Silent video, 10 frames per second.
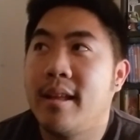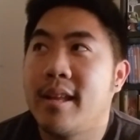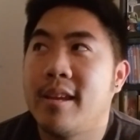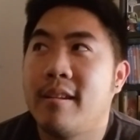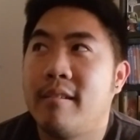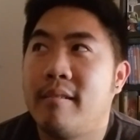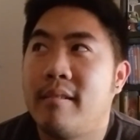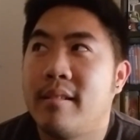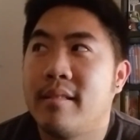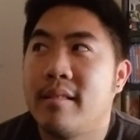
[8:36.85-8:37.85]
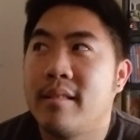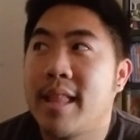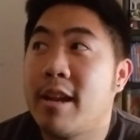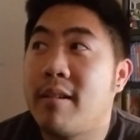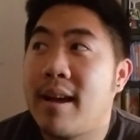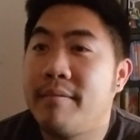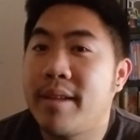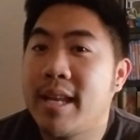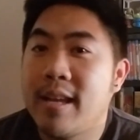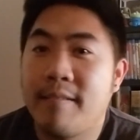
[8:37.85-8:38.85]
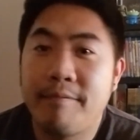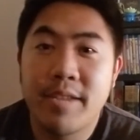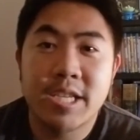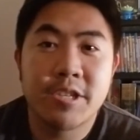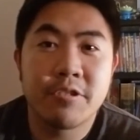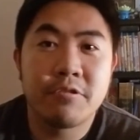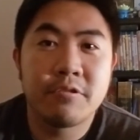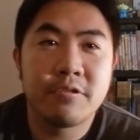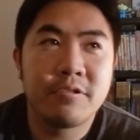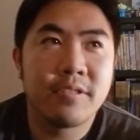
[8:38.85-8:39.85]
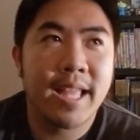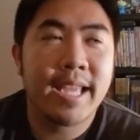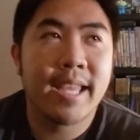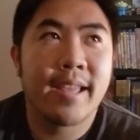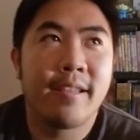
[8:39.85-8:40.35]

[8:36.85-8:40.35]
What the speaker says: you know, they don't have any official, like,